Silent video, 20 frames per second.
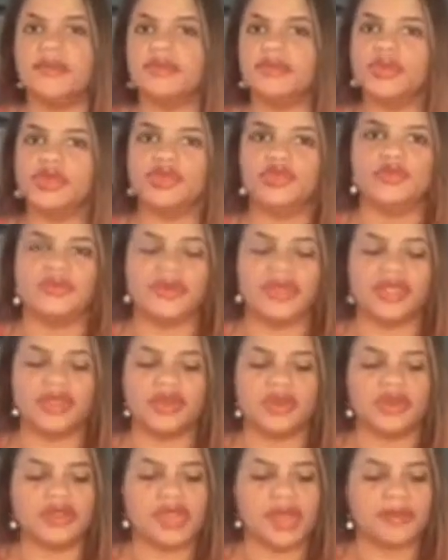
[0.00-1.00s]
movement,
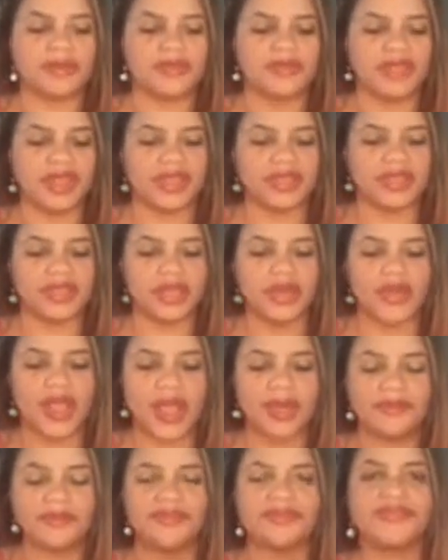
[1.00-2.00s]
those type of things,
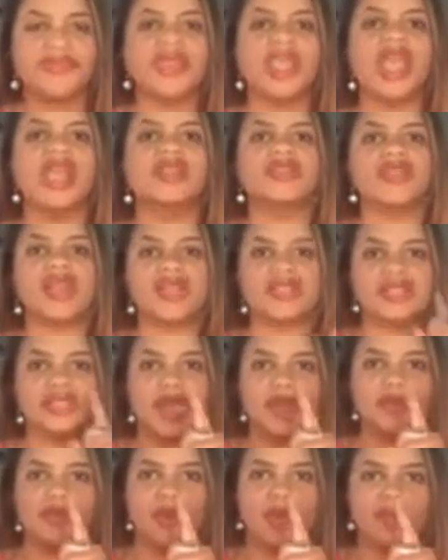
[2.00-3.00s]
okay? So that's
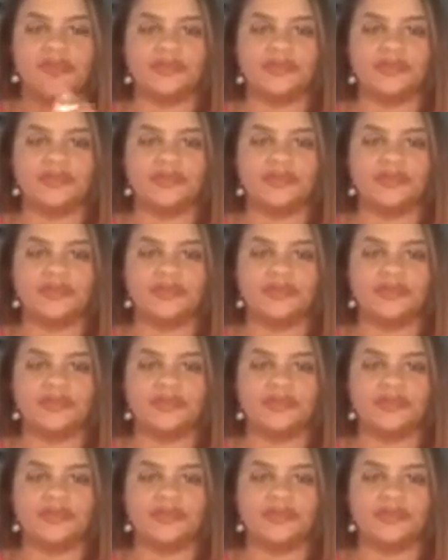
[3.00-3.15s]
type 1.